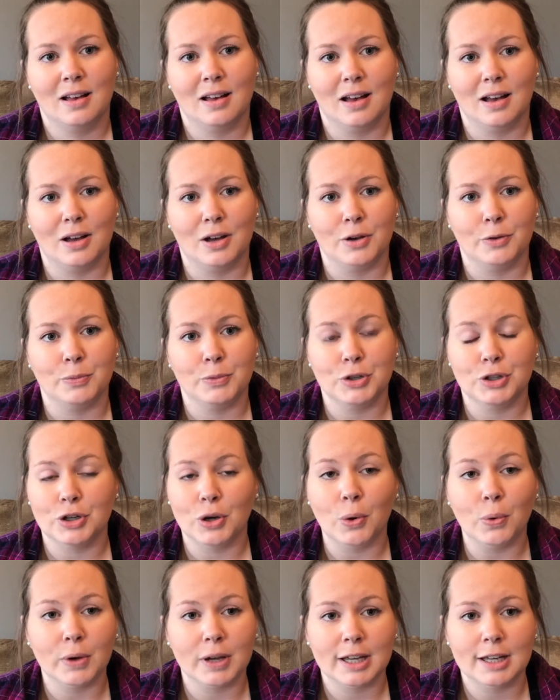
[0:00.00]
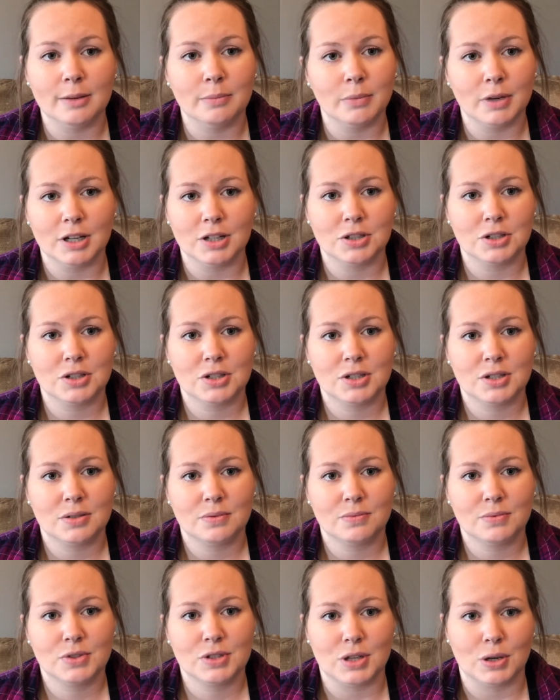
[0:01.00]
you don't get much
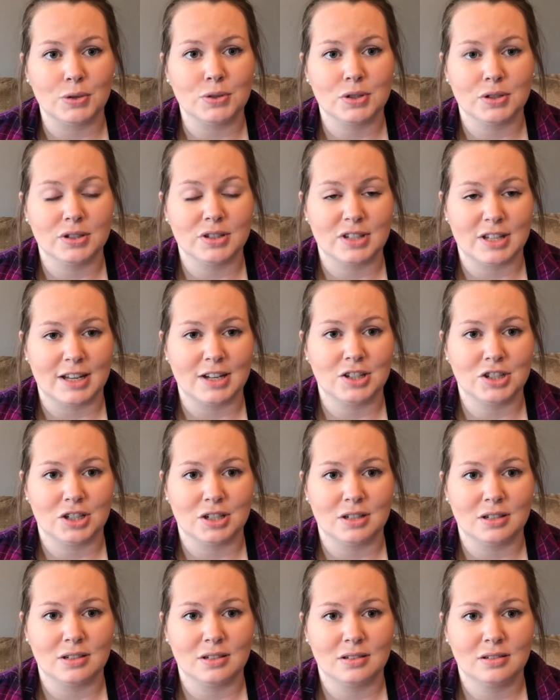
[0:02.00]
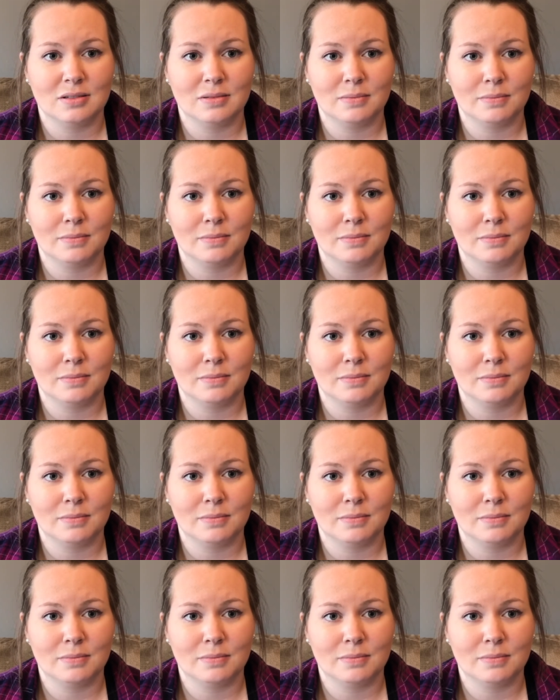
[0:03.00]
socialization